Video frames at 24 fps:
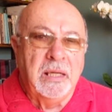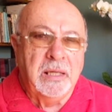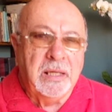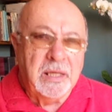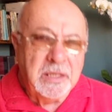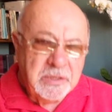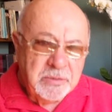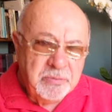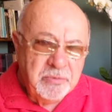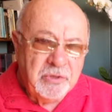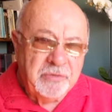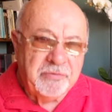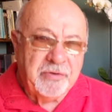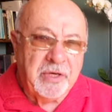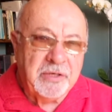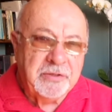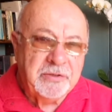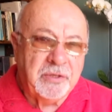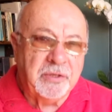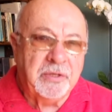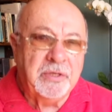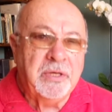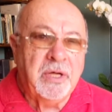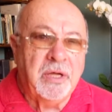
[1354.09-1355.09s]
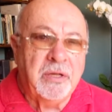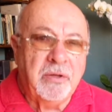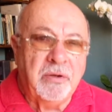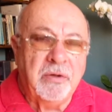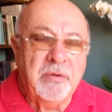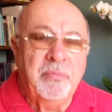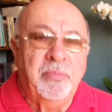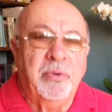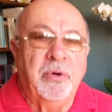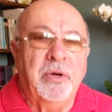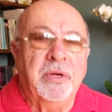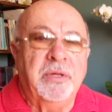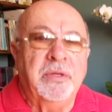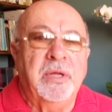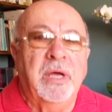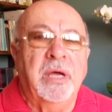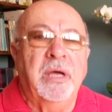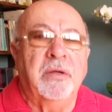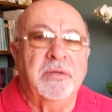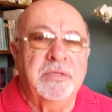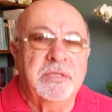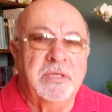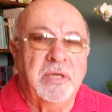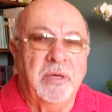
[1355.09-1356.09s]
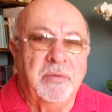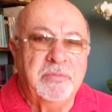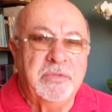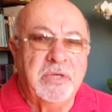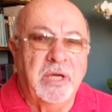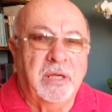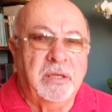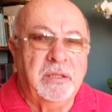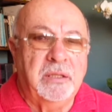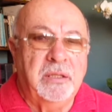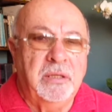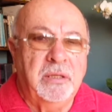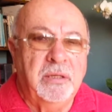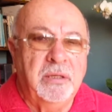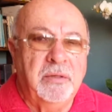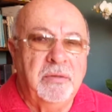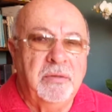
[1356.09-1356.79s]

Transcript: Let's move on to another important health subject,